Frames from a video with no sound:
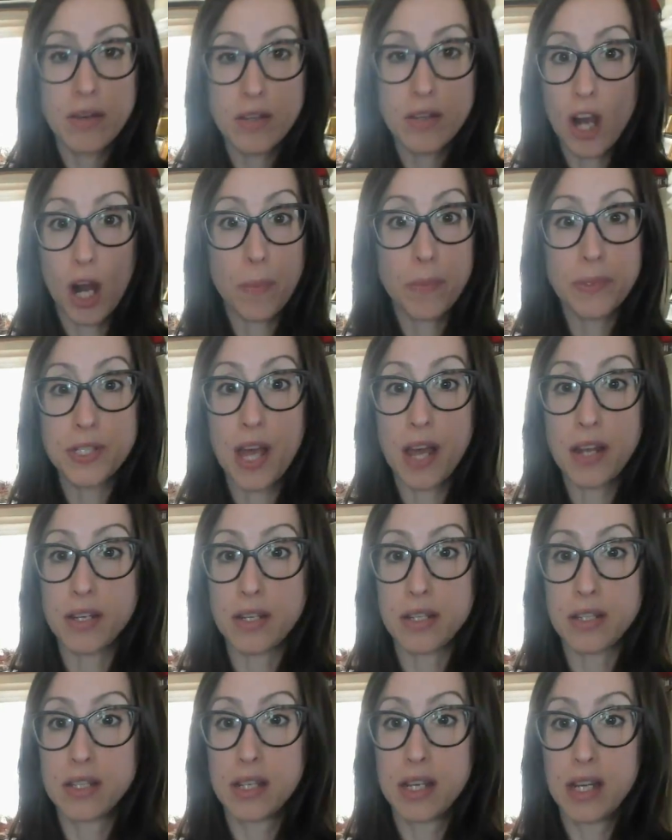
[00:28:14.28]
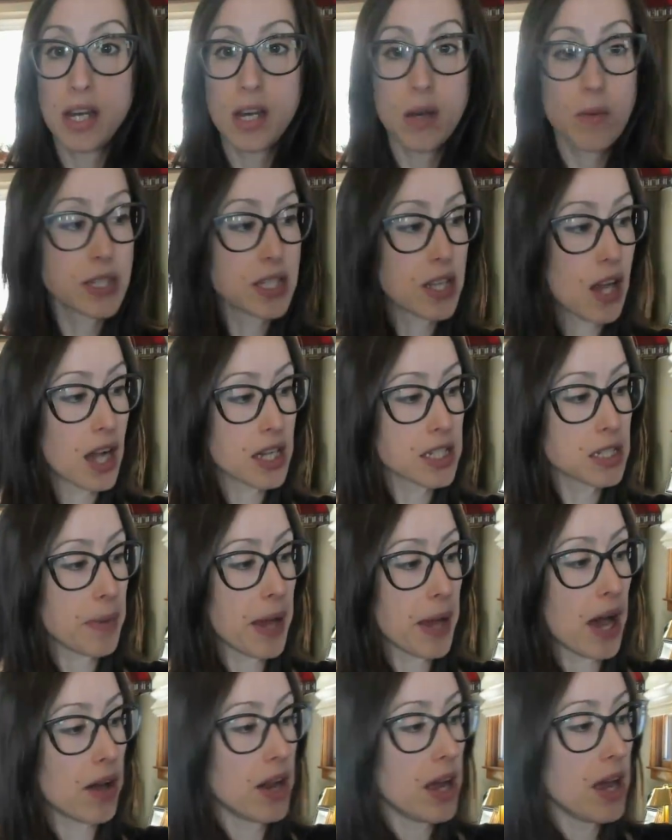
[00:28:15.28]
carpal tunnel. We talked
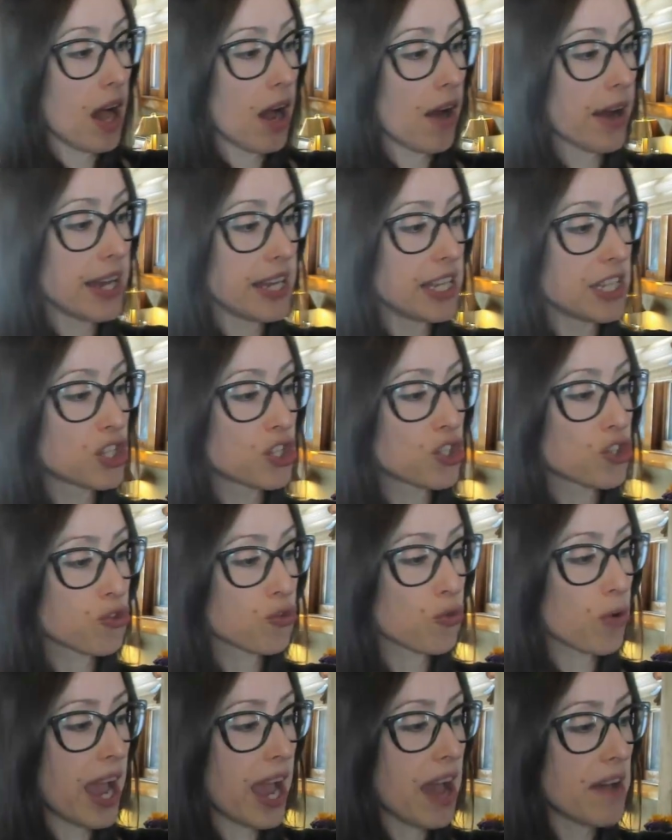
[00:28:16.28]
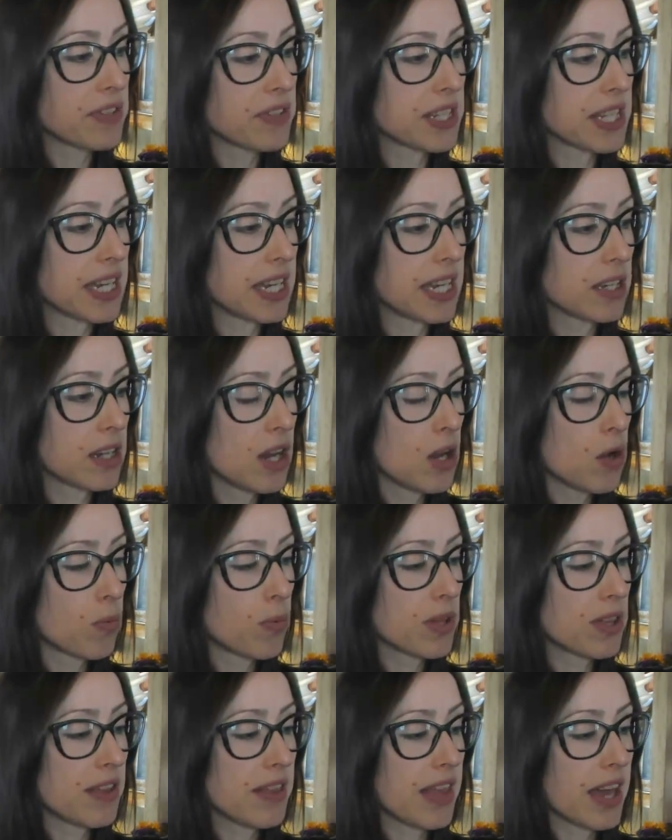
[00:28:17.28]
about, all right, it's traveling
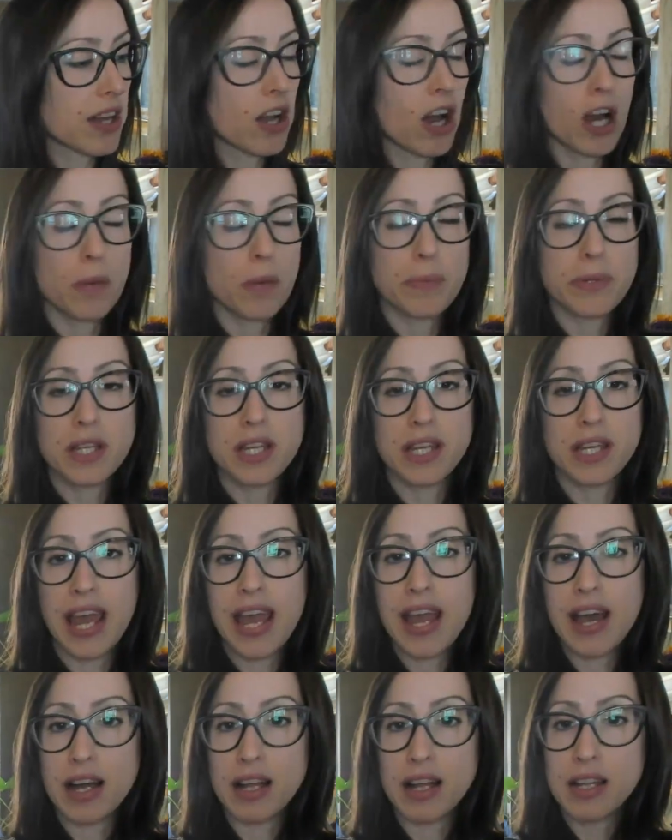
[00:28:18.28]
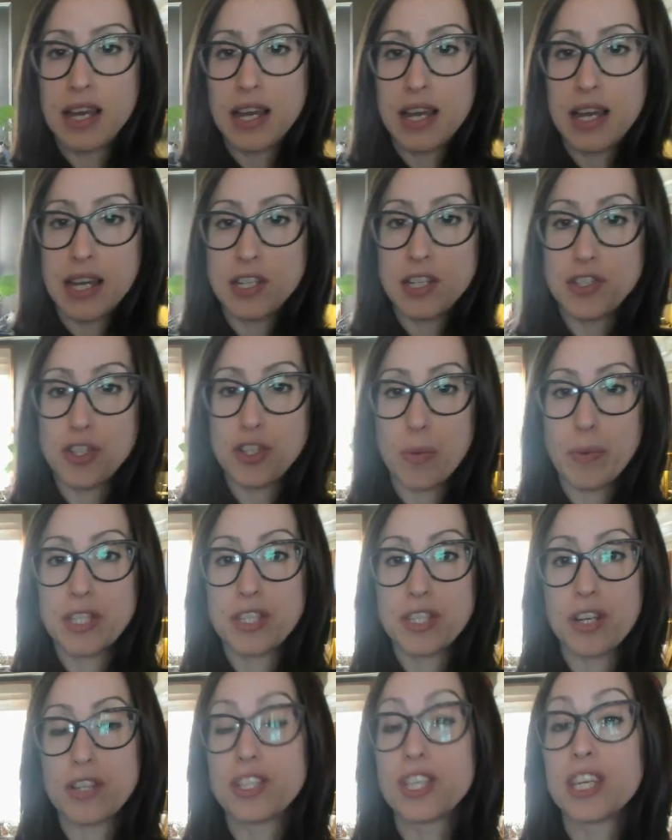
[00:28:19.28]
within that carpal canal, and so we
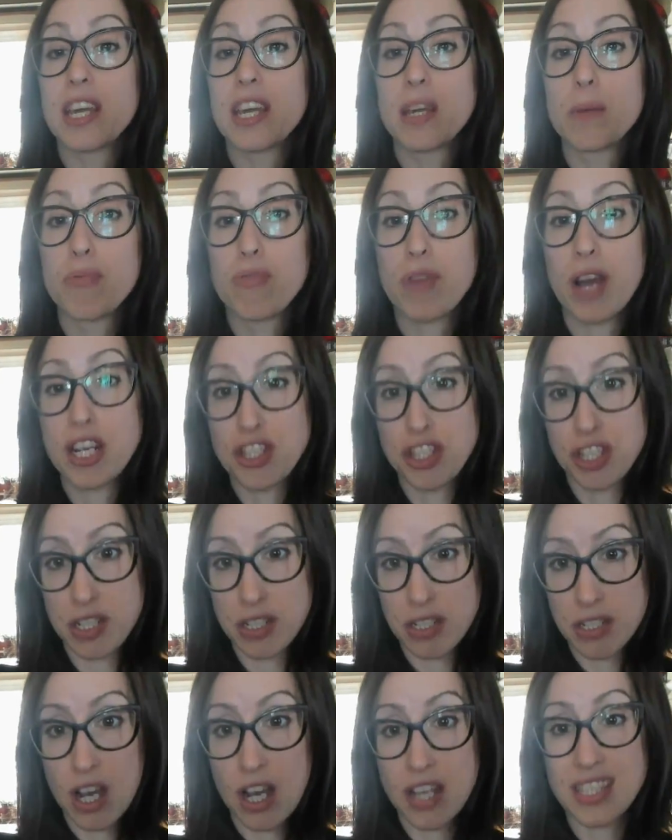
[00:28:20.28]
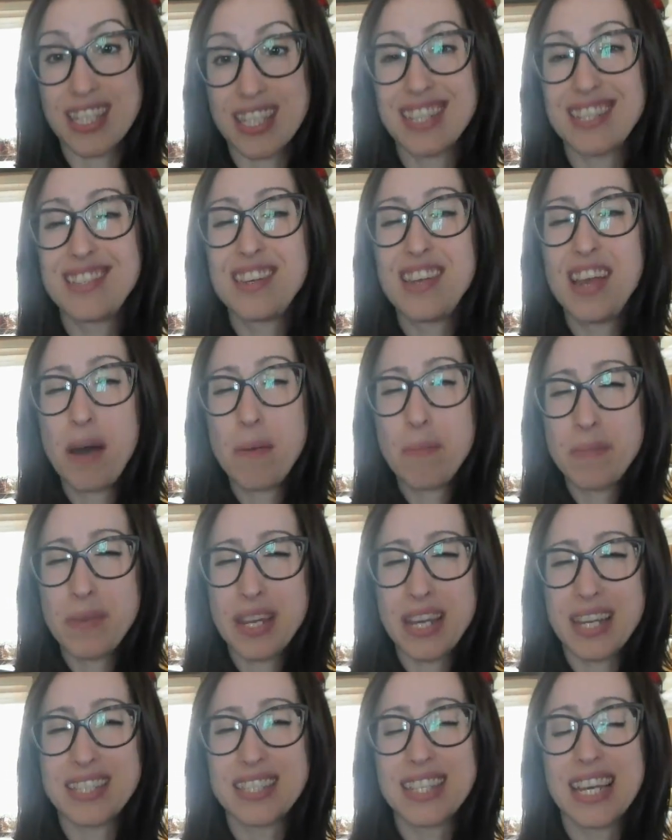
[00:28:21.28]
start to get compression, causing
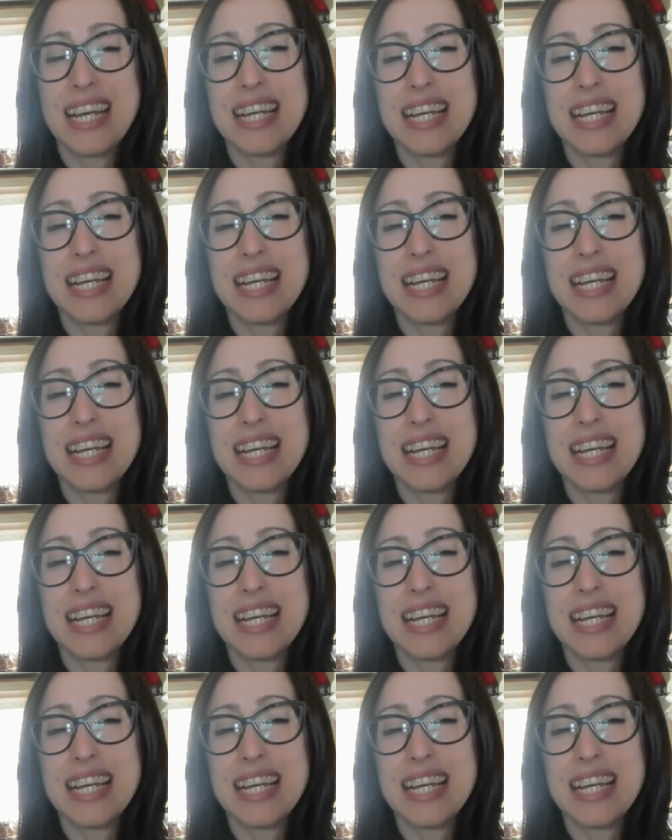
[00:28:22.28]
numbness,